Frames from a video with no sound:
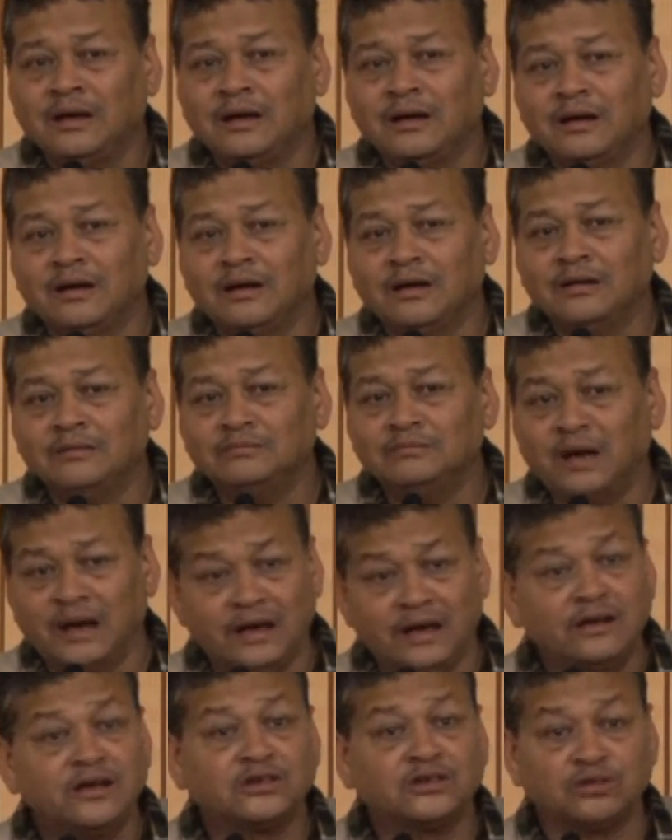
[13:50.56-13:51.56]
my
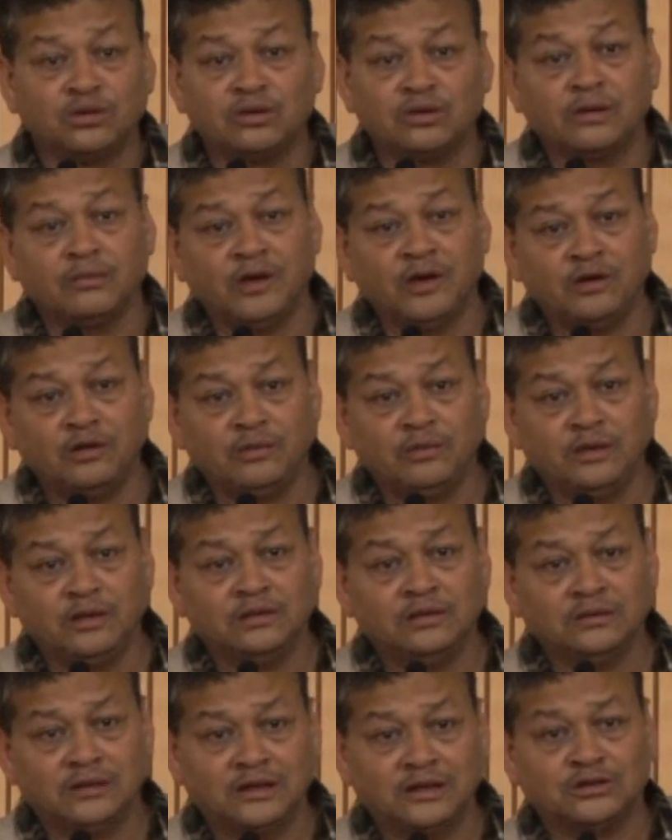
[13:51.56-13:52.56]
interests don't remain to
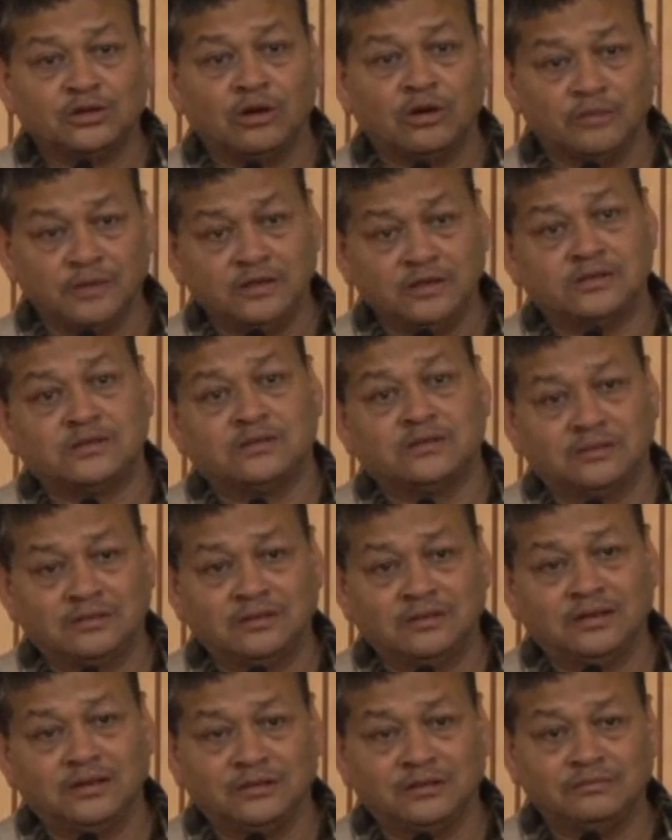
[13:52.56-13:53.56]
be as hobbies.
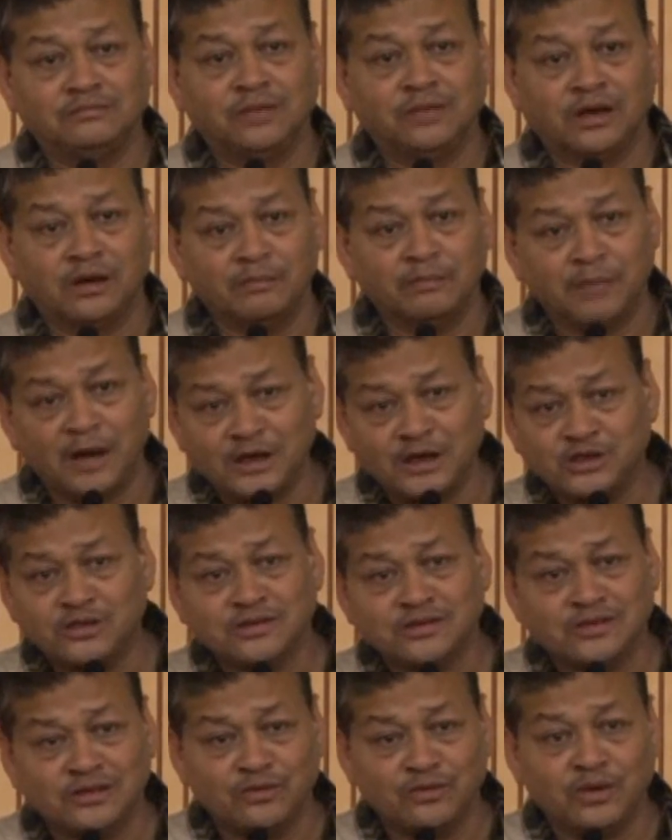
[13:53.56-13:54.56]
They become
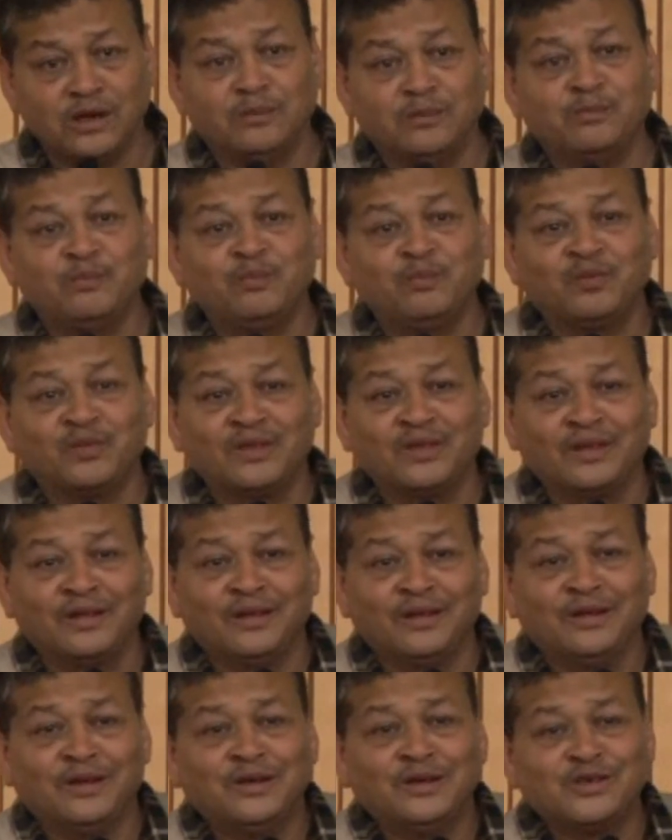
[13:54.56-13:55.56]
passions in a way.
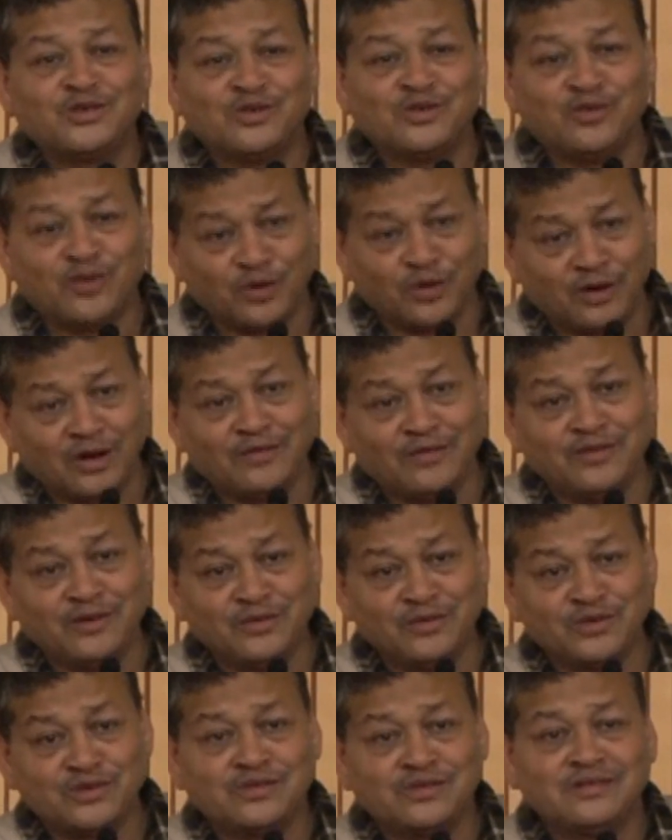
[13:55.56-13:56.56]
So photography
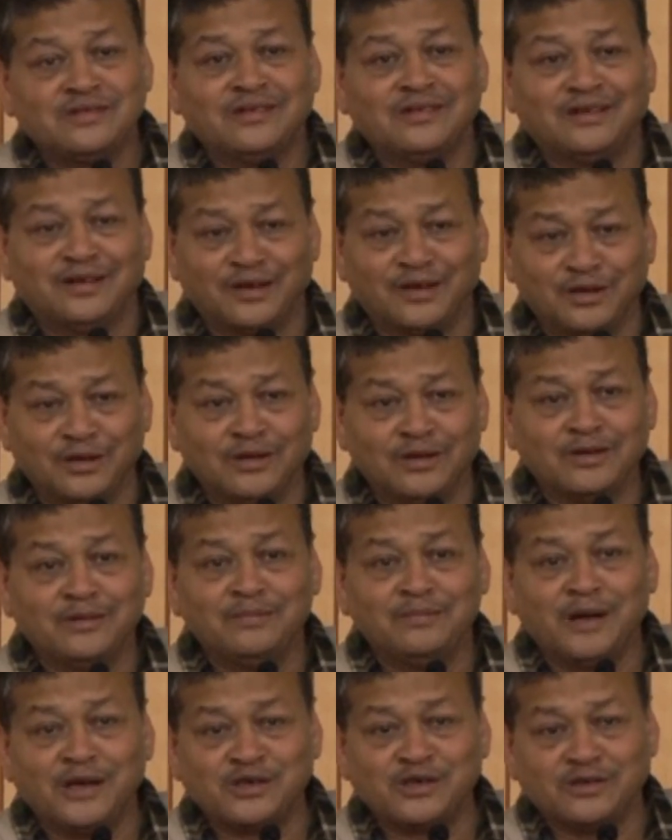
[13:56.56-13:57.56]
was another
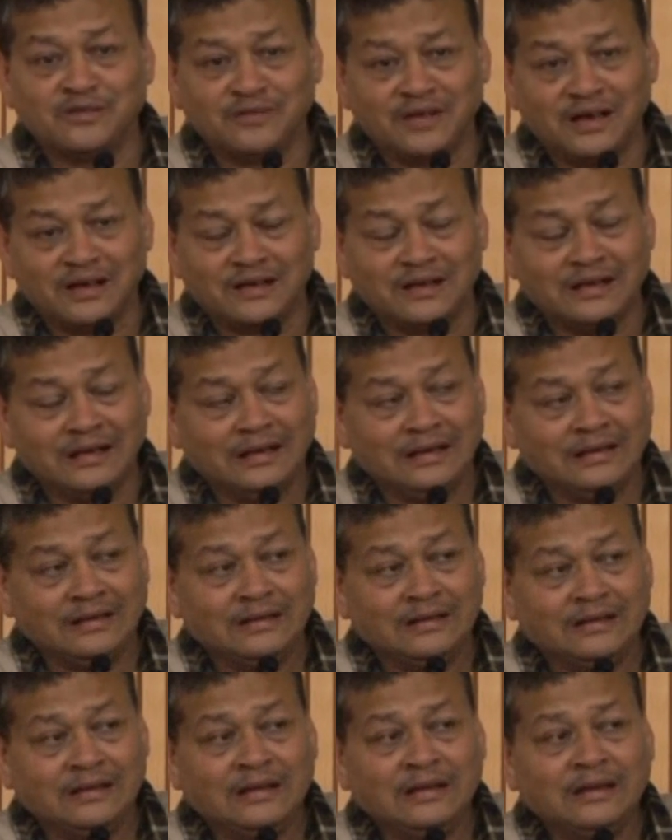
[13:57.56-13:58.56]
passion of that kind.
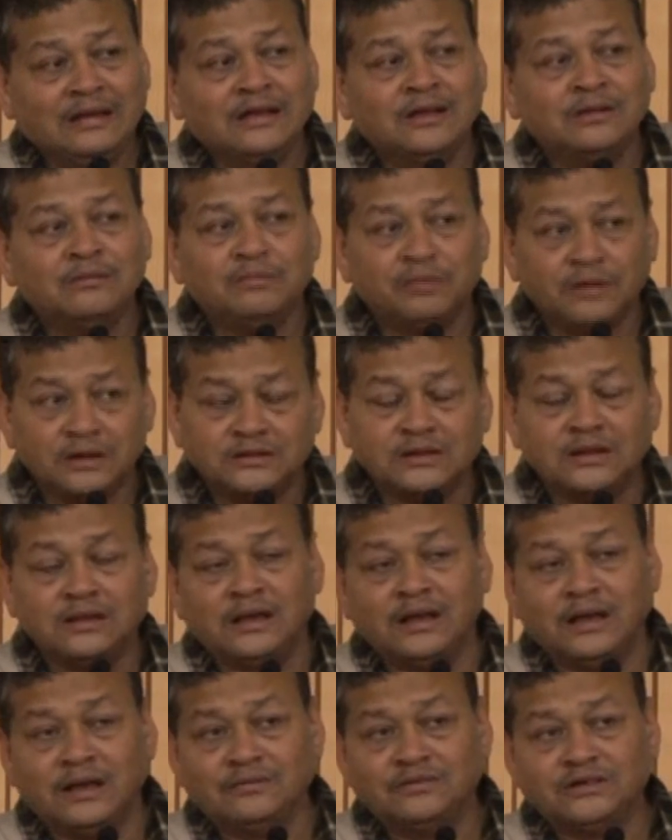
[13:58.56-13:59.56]

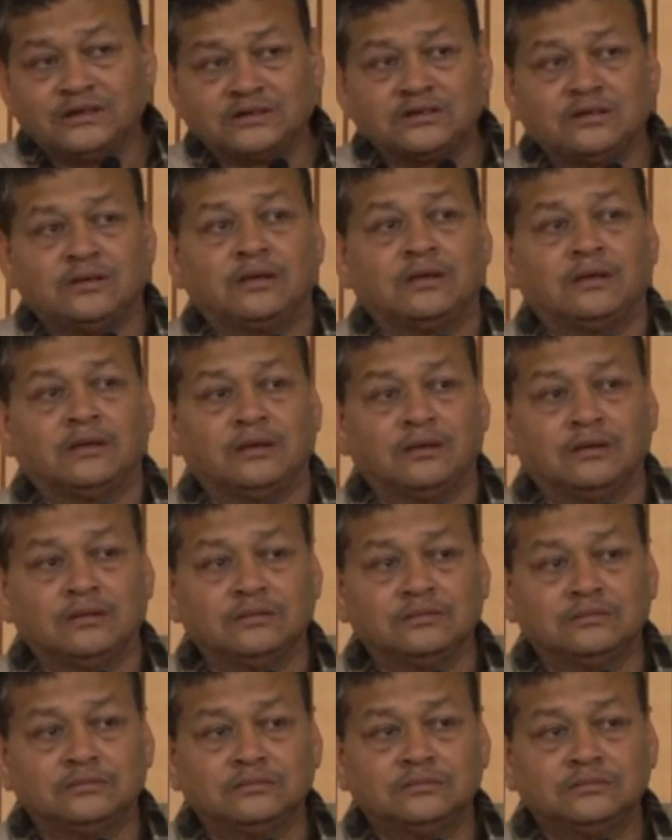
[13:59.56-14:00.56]
Presently, I've just written a